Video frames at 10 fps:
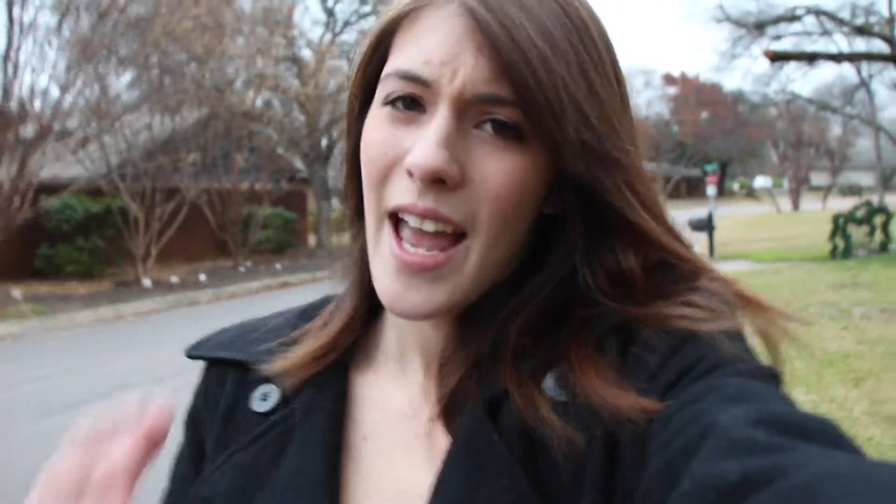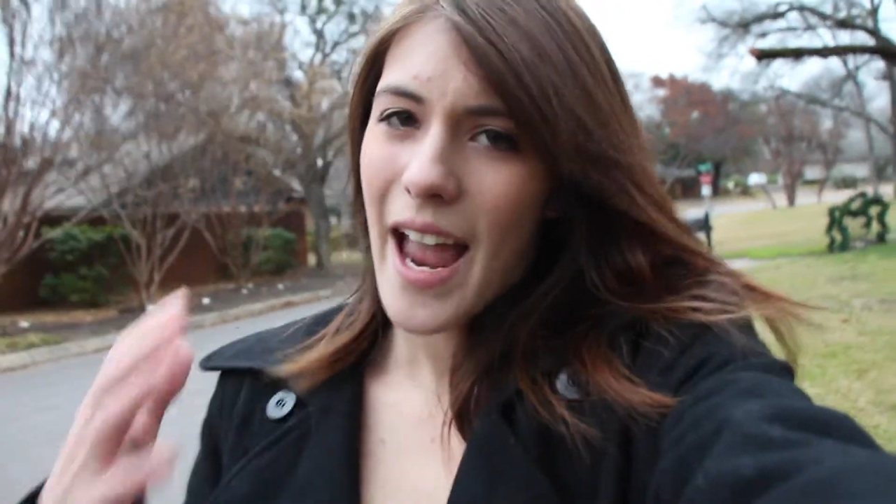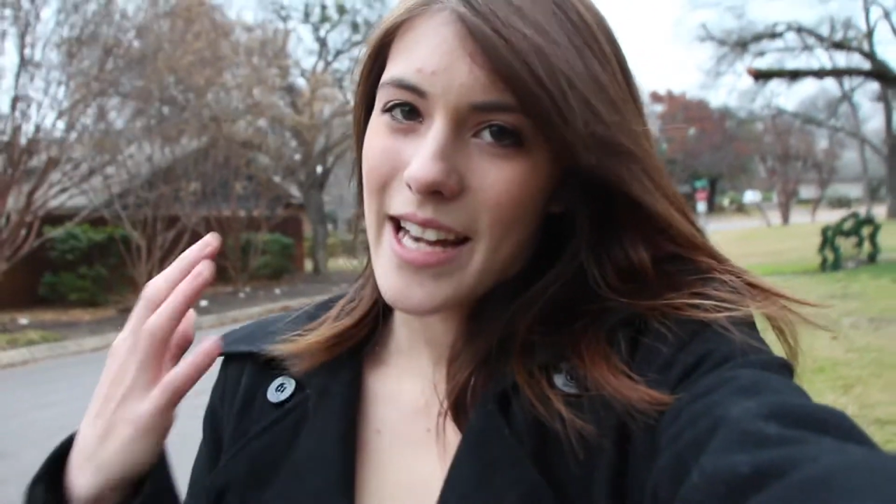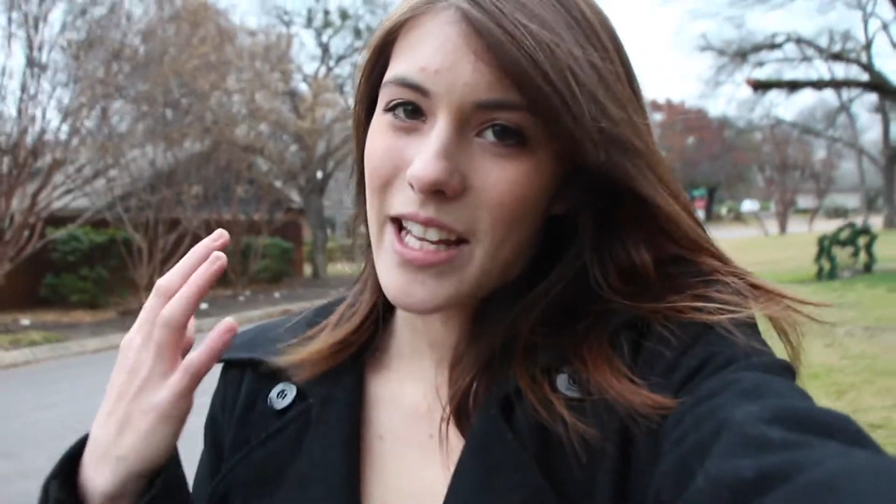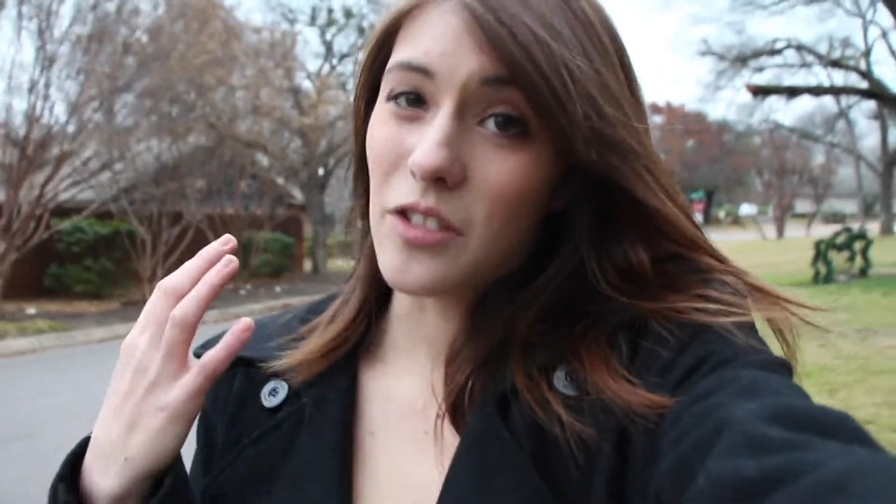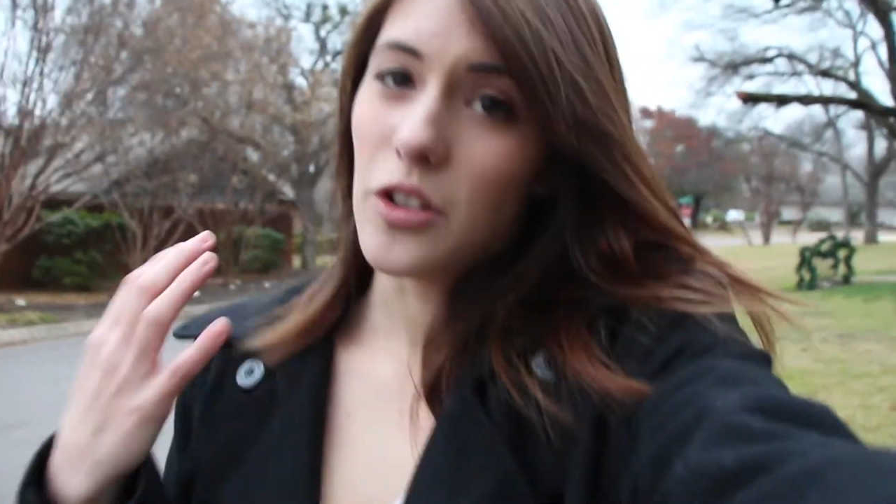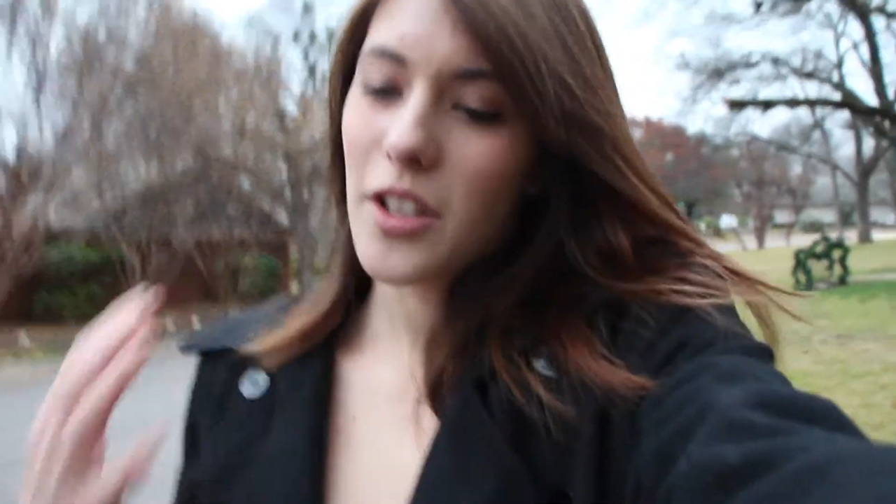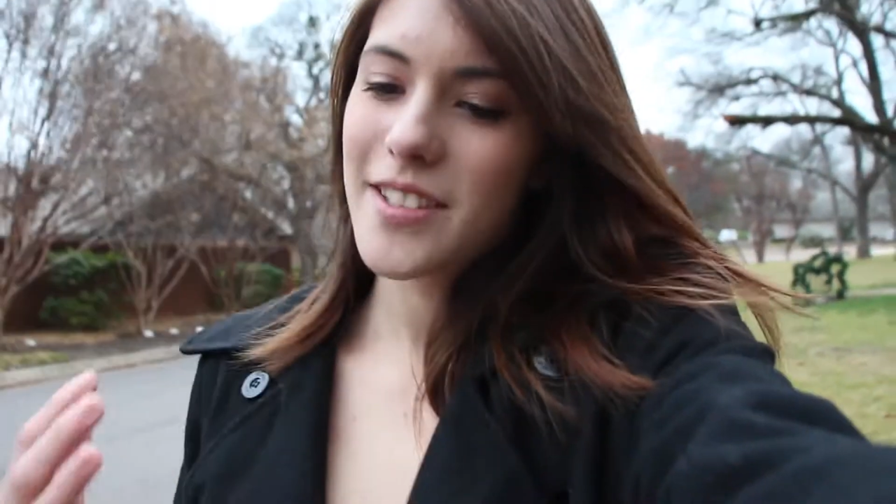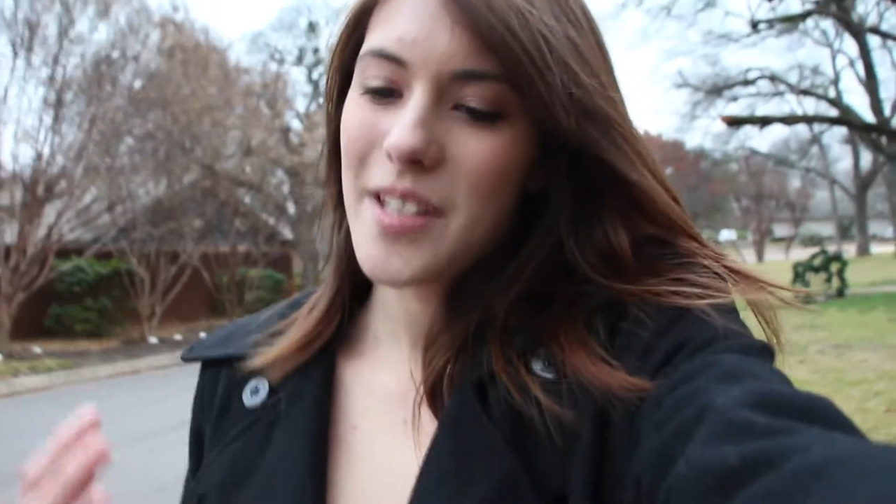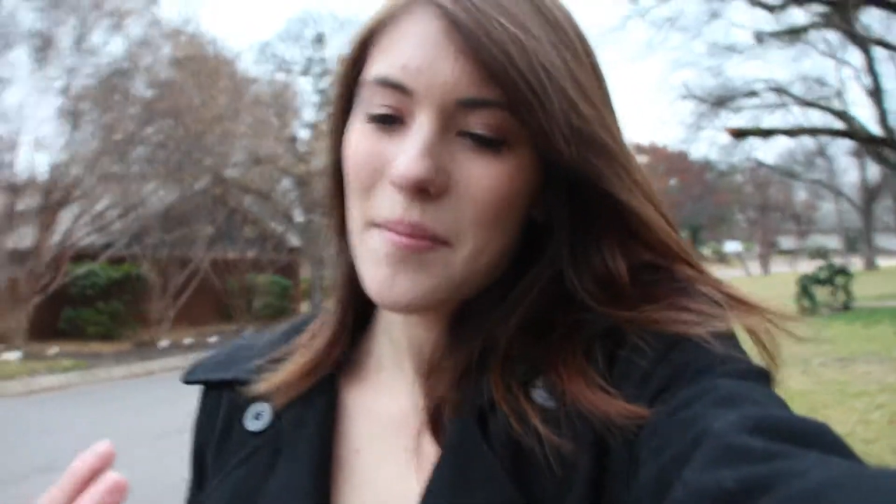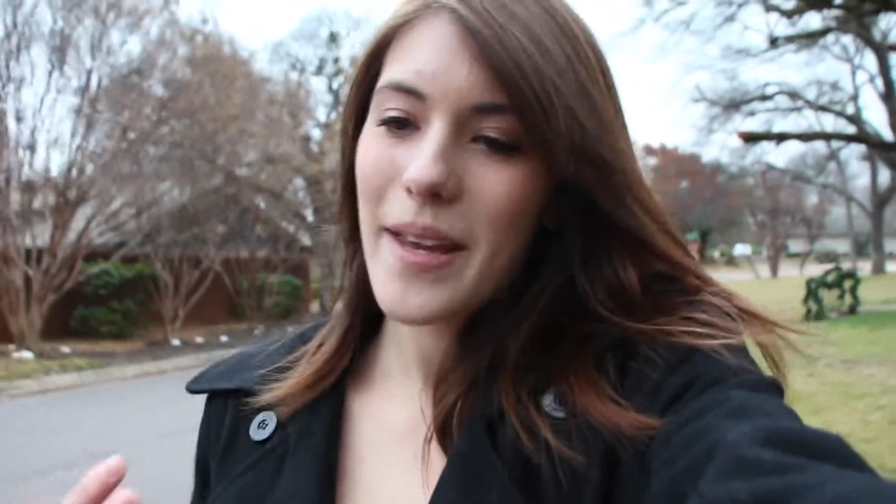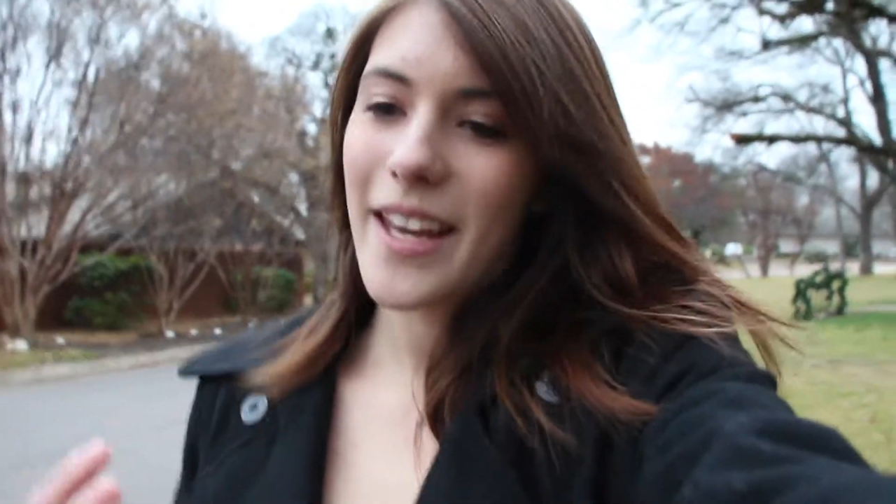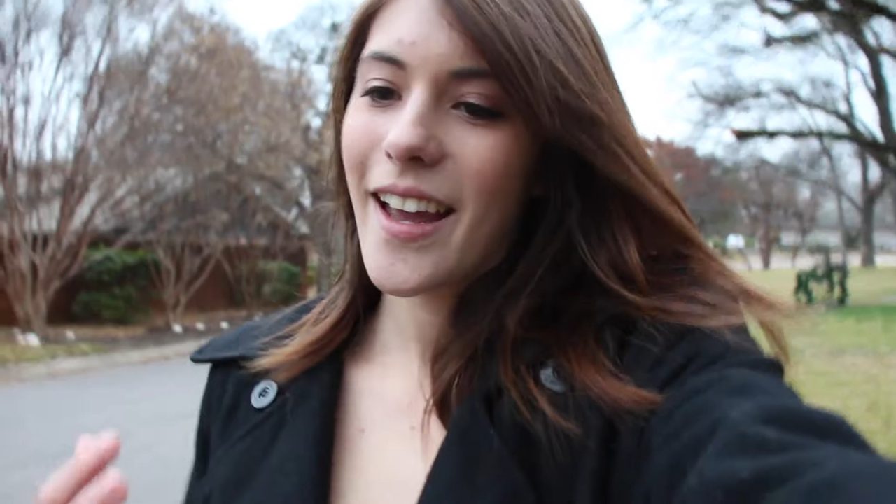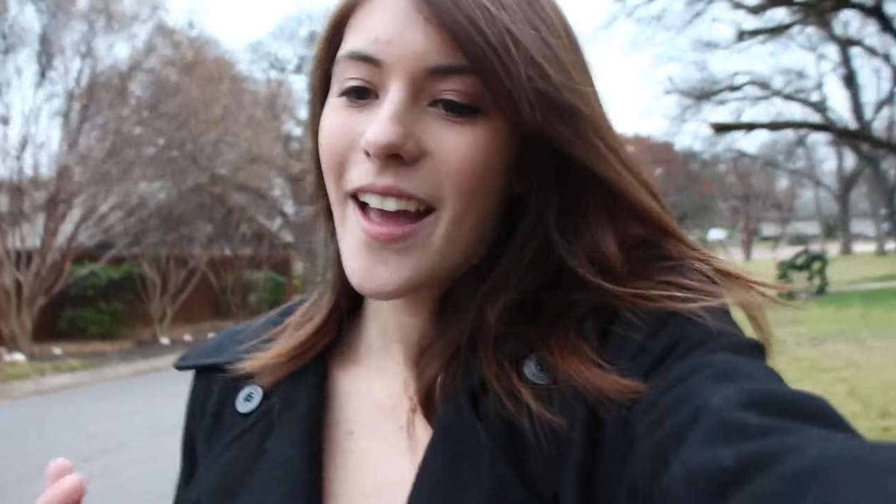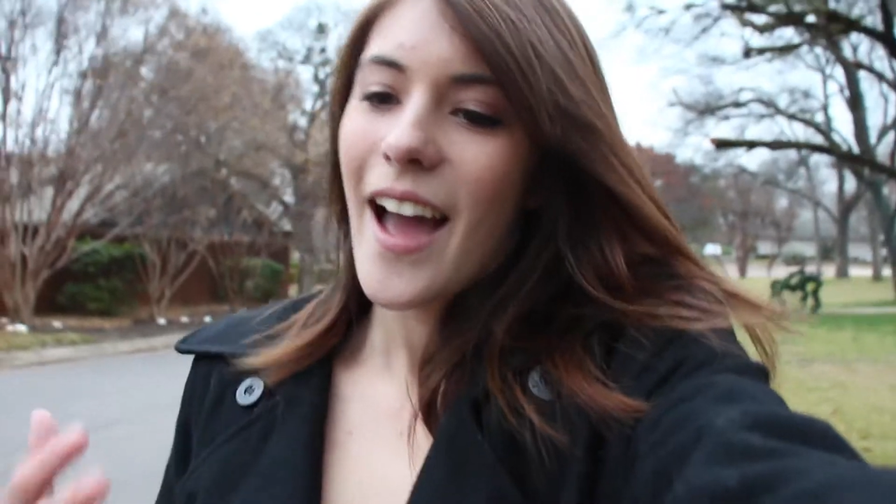and he looks at me